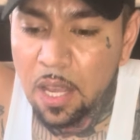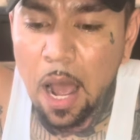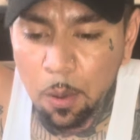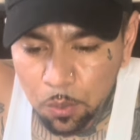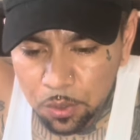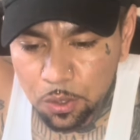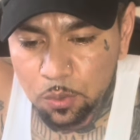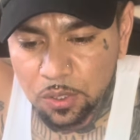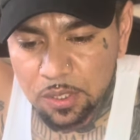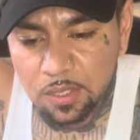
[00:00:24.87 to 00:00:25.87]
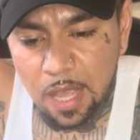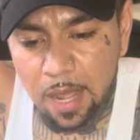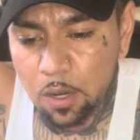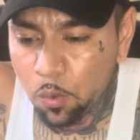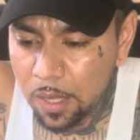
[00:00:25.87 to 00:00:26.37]
I will do just
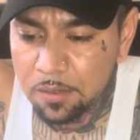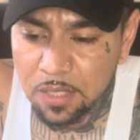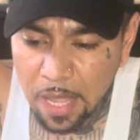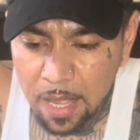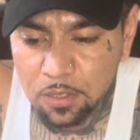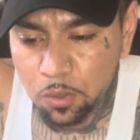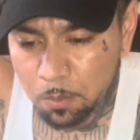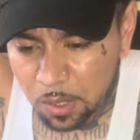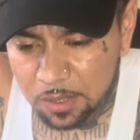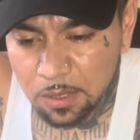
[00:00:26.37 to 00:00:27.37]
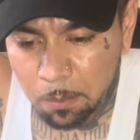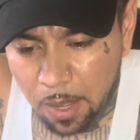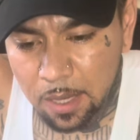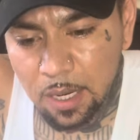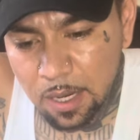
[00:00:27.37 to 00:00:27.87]
that. No ifs, ands, or buts
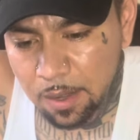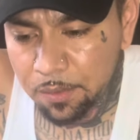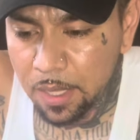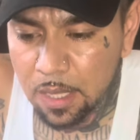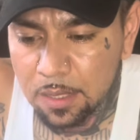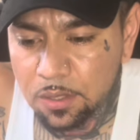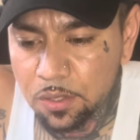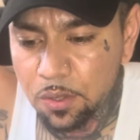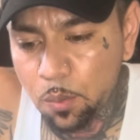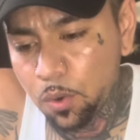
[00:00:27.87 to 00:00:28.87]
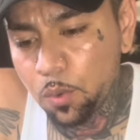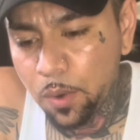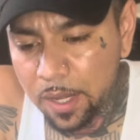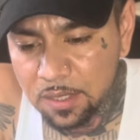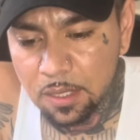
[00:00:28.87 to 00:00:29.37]
about it. Love and healing to the world.
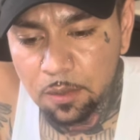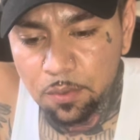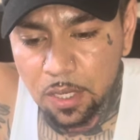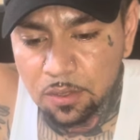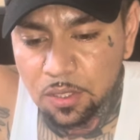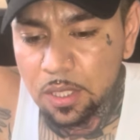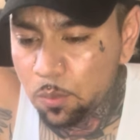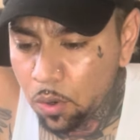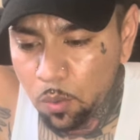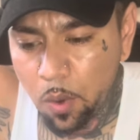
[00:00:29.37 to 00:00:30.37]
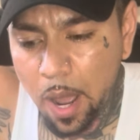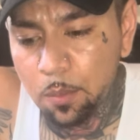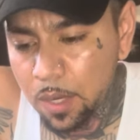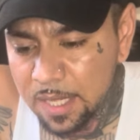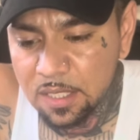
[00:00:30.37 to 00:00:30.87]
Raising the frequency worldwide.
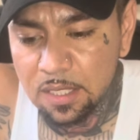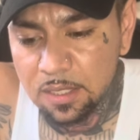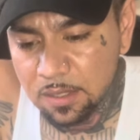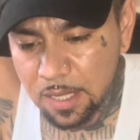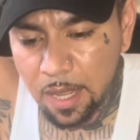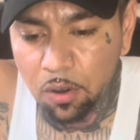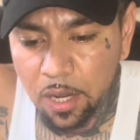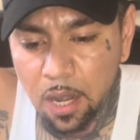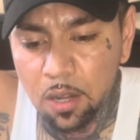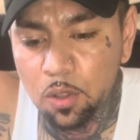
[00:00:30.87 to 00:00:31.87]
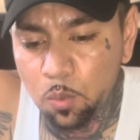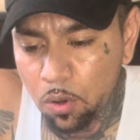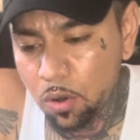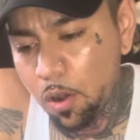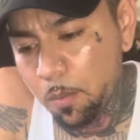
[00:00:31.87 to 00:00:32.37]
Religion is dead. I'll carry the
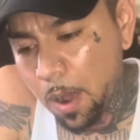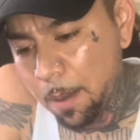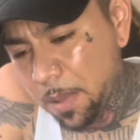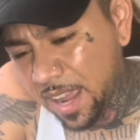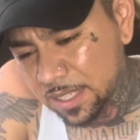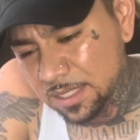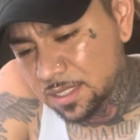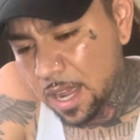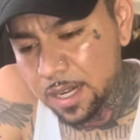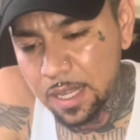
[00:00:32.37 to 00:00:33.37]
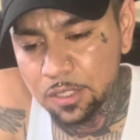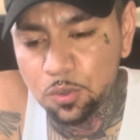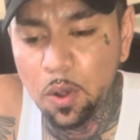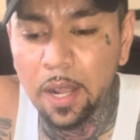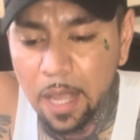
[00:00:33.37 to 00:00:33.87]
world on my back. That's not an
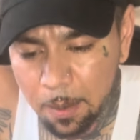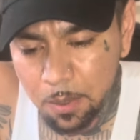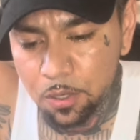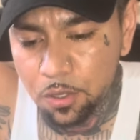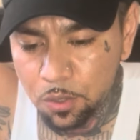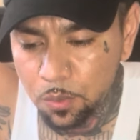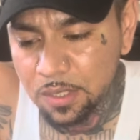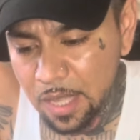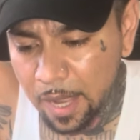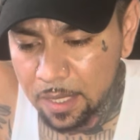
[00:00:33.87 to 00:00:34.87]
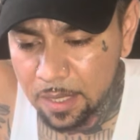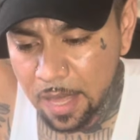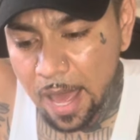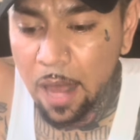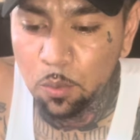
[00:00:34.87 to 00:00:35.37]
issue. I came here to do exactly
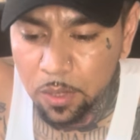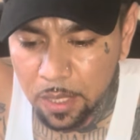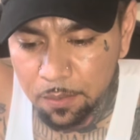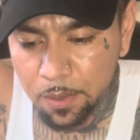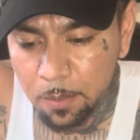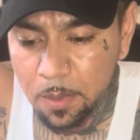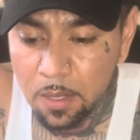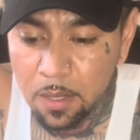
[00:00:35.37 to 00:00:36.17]
that. I don't give up.